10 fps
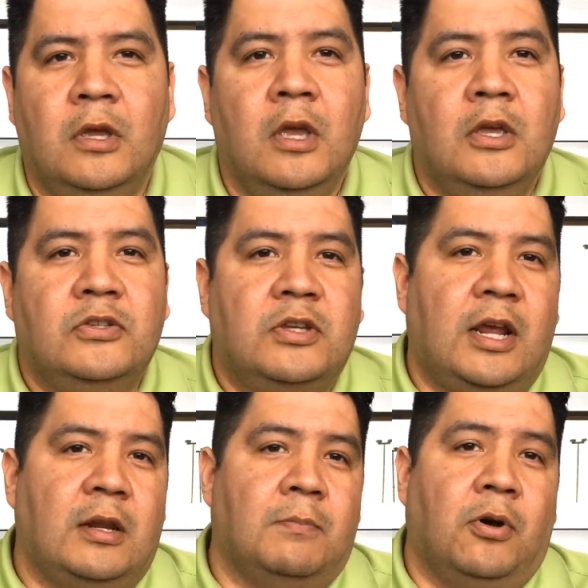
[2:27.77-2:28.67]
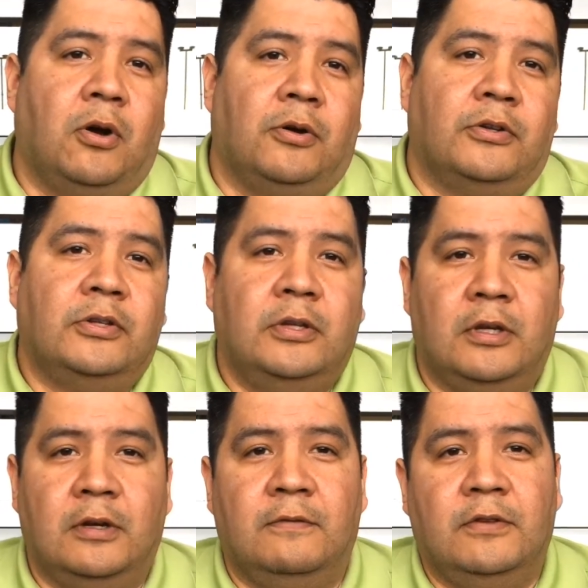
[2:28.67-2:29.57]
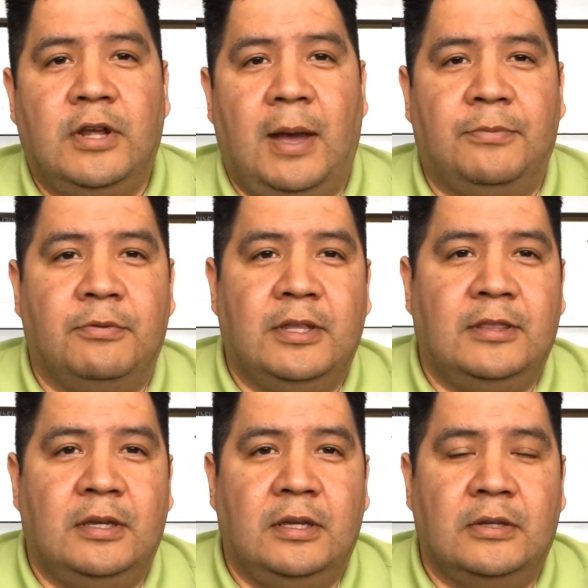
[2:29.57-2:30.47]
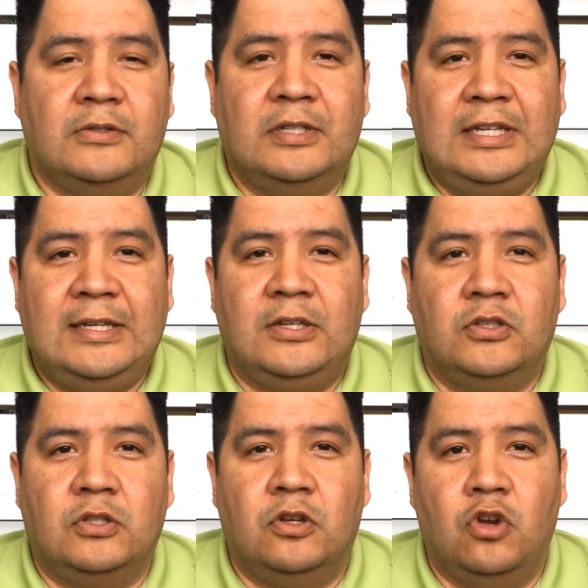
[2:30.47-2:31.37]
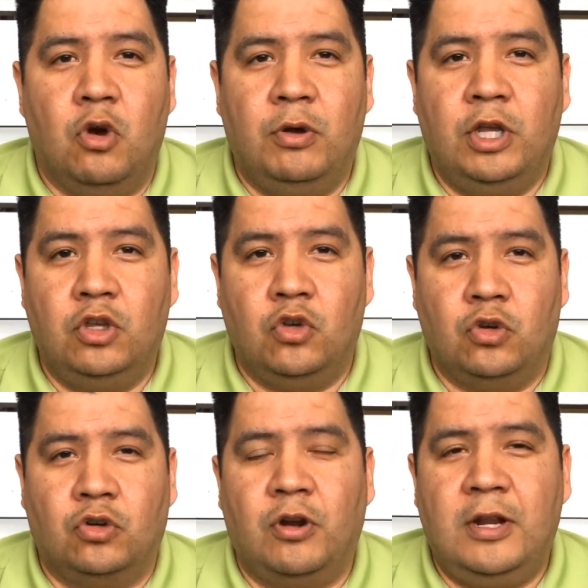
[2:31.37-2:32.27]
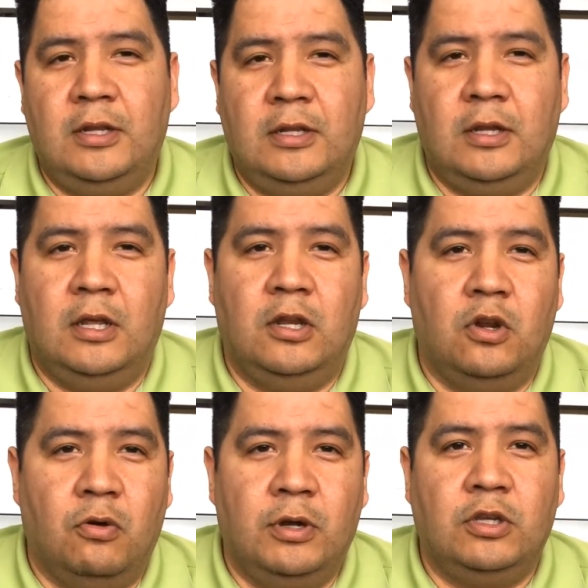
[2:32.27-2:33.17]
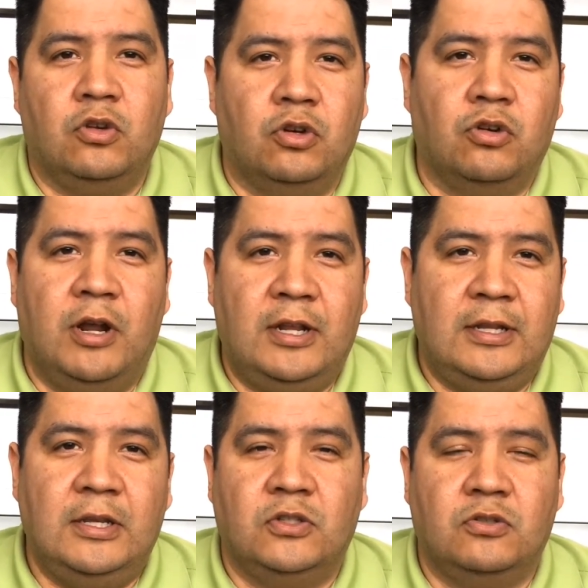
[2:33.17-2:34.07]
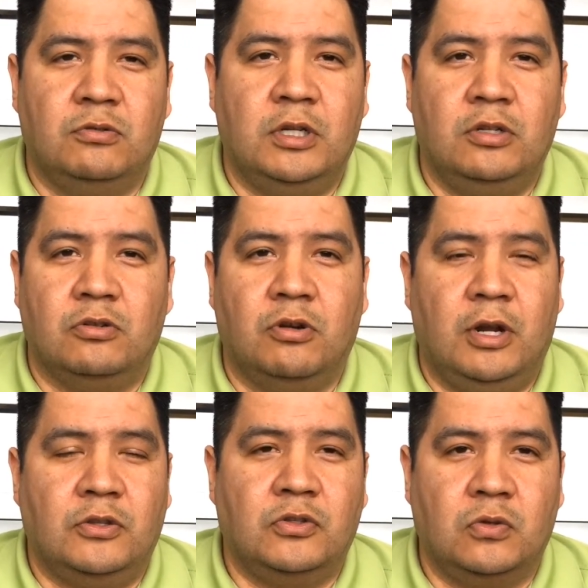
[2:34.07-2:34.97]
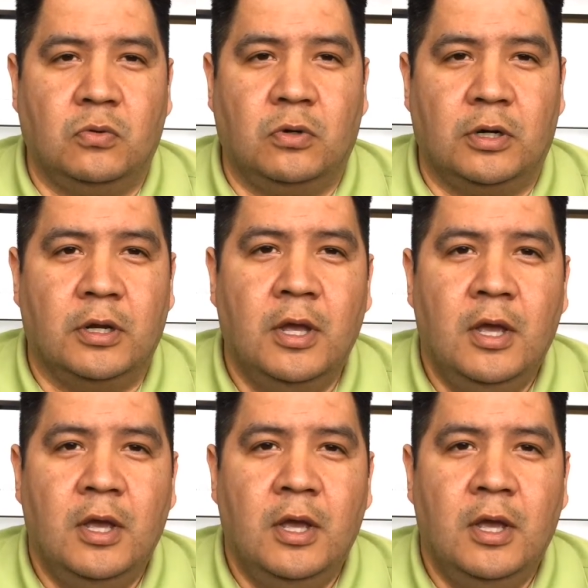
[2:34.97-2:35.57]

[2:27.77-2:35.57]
Second part of the top three things is knowing your credit and knowing your credit history, your credit score.